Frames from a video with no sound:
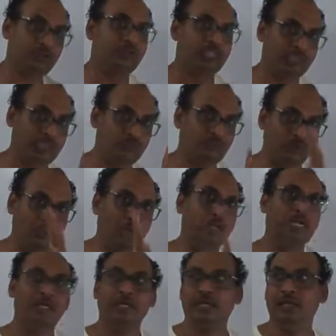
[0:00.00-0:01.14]
so this is for
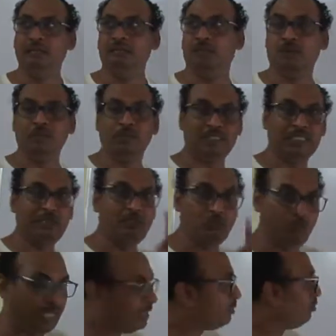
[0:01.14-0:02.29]
your information.
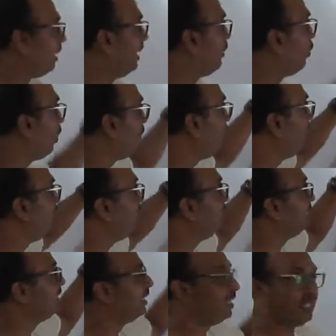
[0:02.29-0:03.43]
Today's my topic
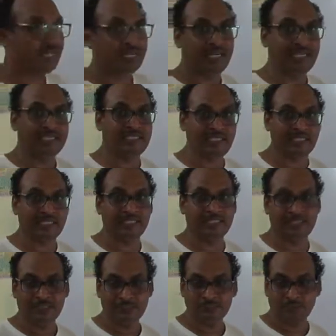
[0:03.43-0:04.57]
is
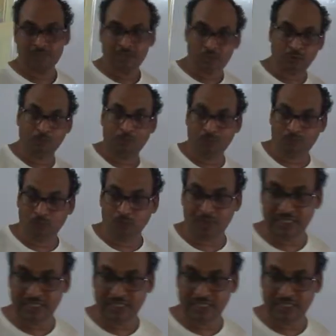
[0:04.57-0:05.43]
resistance. So before